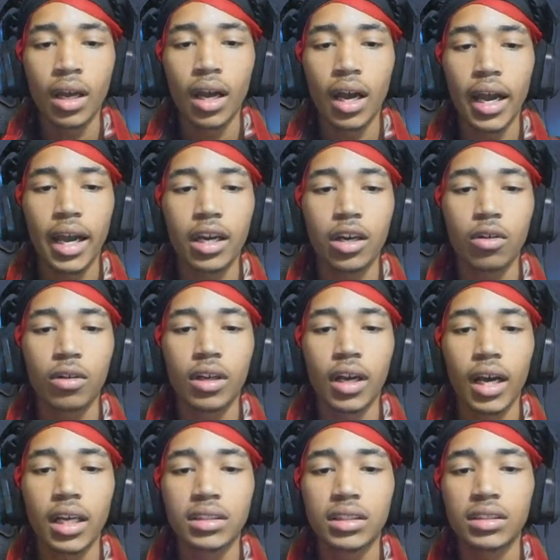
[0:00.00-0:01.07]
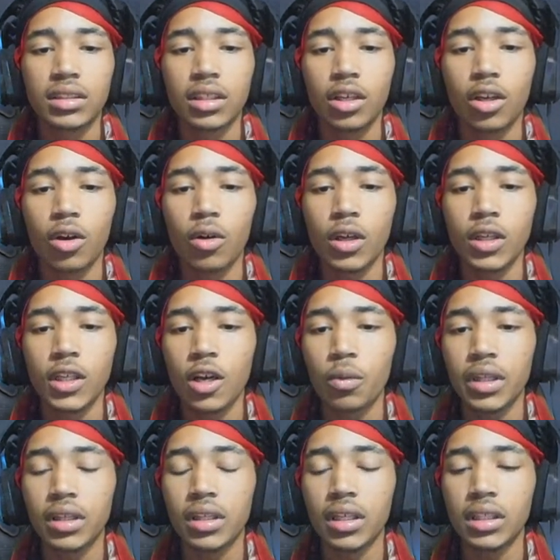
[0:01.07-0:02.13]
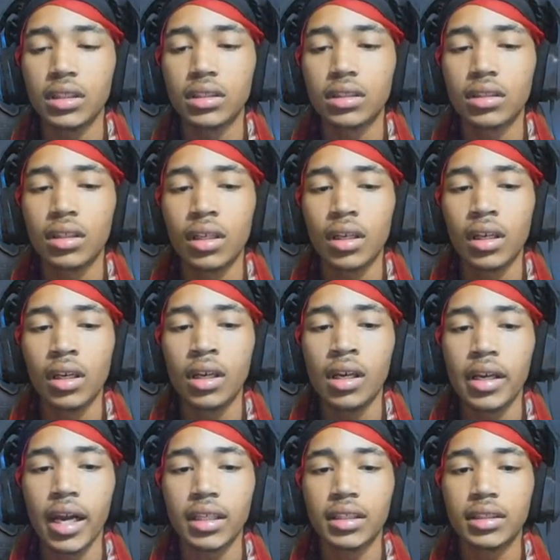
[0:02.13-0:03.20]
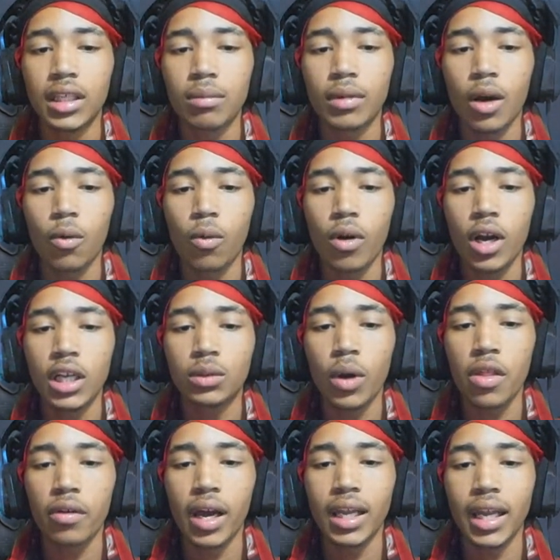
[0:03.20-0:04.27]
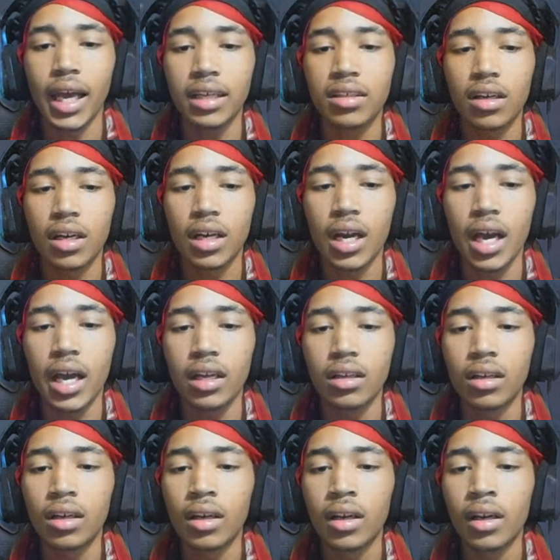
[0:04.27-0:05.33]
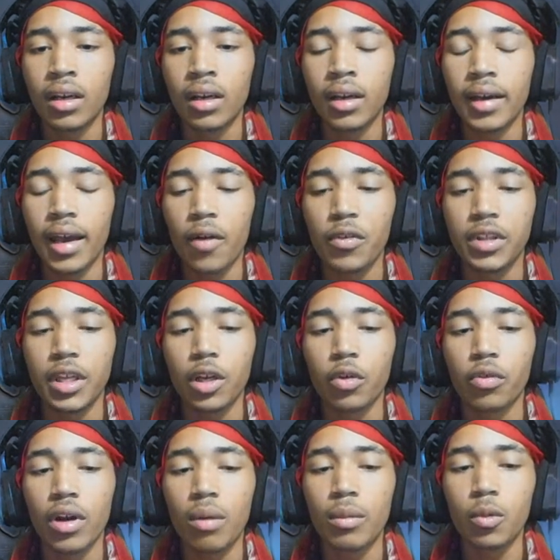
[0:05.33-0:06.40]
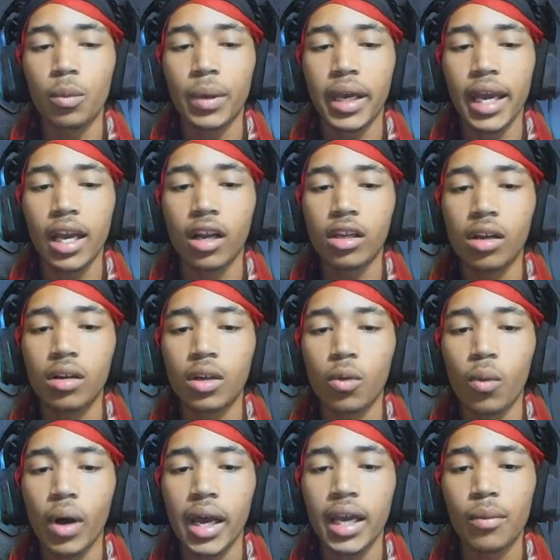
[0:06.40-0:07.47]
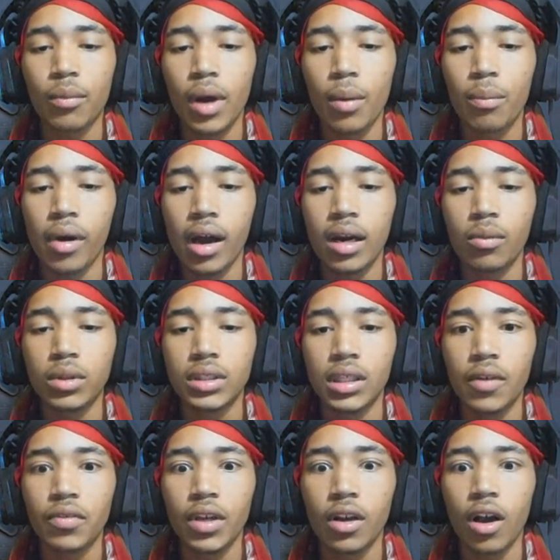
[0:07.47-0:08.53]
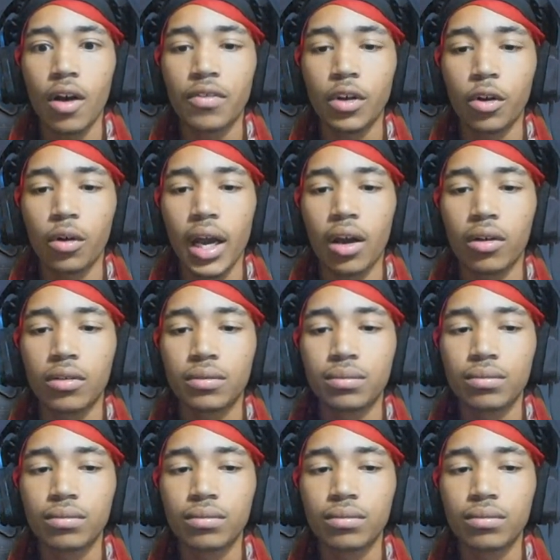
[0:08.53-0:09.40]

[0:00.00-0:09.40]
I had no conscience to go along with this, yet it seemed I was whether I liked it or not. Everything around me began glowing white and my body was lifting off the ground.